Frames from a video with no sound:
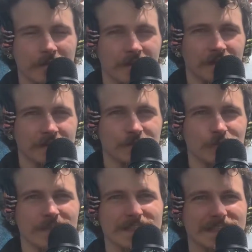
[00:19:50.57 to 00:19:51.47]
things
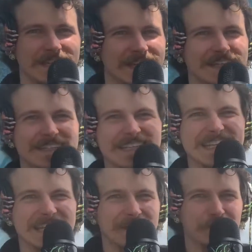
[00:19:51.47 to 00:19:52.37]
we didn't
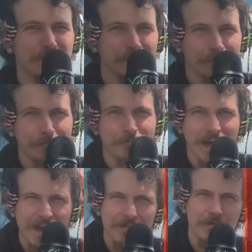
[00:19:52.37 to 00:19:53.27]
even
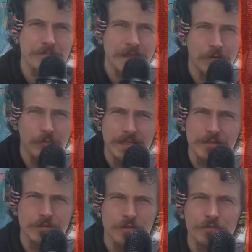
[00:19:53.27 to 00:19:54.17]
fathom that we
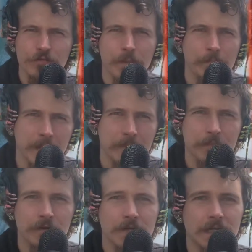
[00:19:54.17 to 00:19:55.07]
could
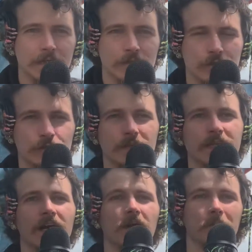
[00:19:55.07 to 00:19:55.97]
remember,
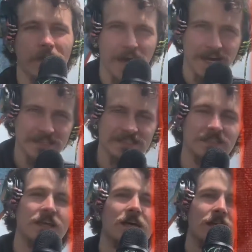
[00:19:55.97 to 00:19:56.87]
including our
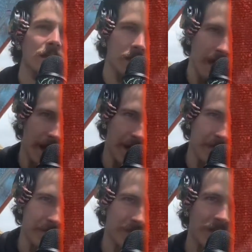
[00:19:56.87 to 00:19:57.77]
past
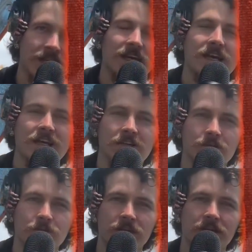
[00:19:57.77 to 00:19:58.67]
lives,
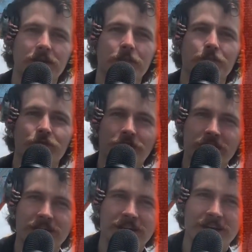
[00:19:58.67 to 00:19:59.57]
including
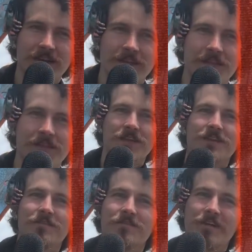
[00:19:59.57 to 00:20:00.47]
breaking
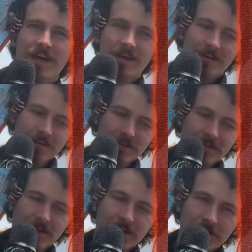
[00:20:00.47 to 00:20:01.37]
the veil
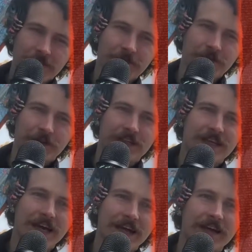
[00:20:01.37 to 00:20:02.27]
of
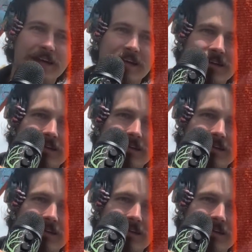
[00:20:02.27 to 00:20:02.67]
forgetting,